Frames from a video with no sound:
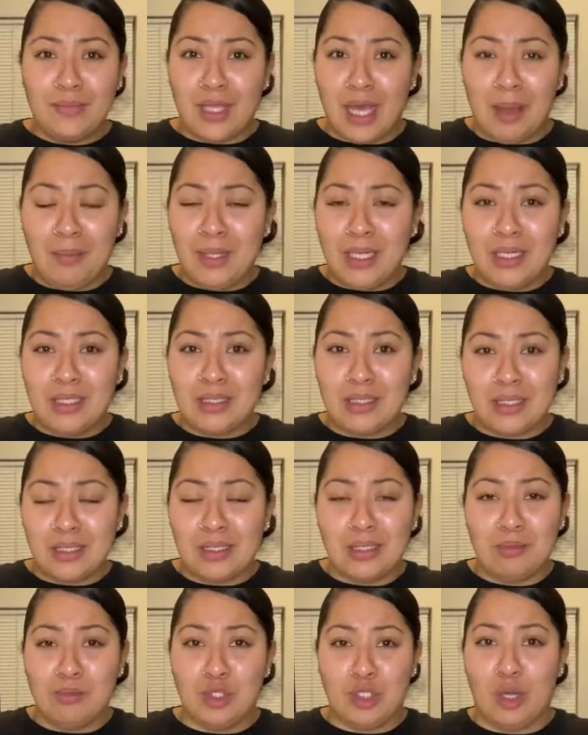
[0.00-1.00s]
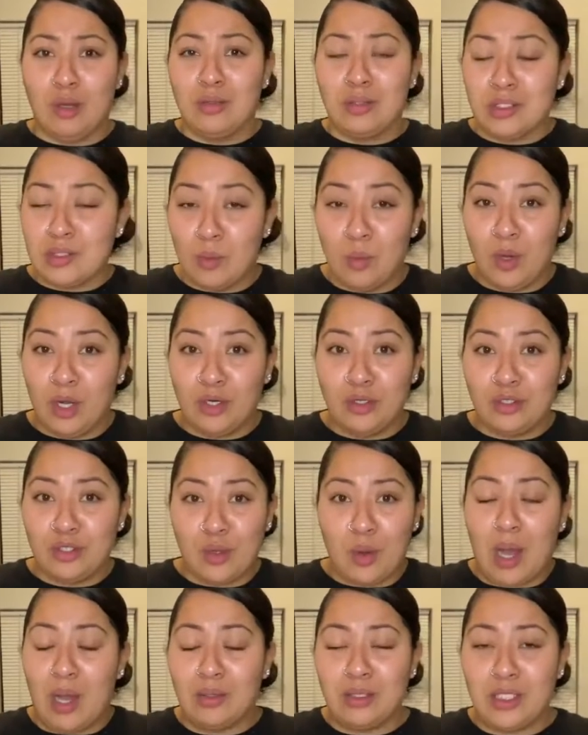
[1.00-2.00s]
I mean, it's in some salt and some water, so
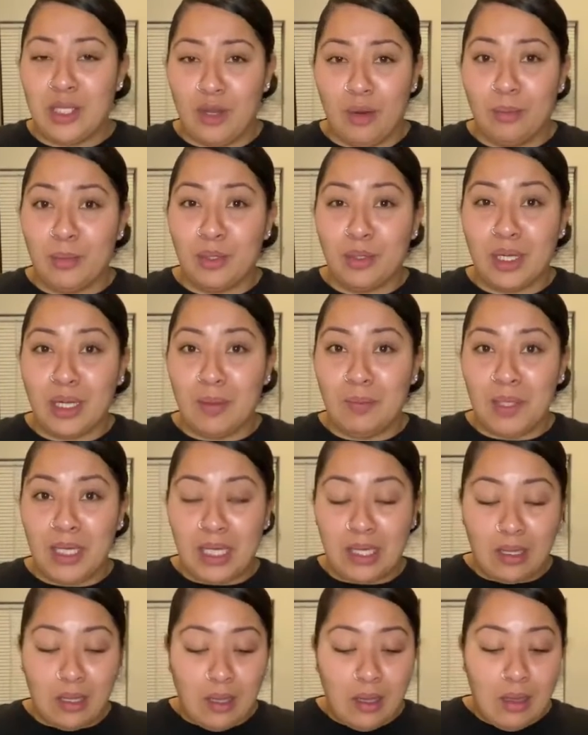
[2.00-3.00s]
how terrible could it be?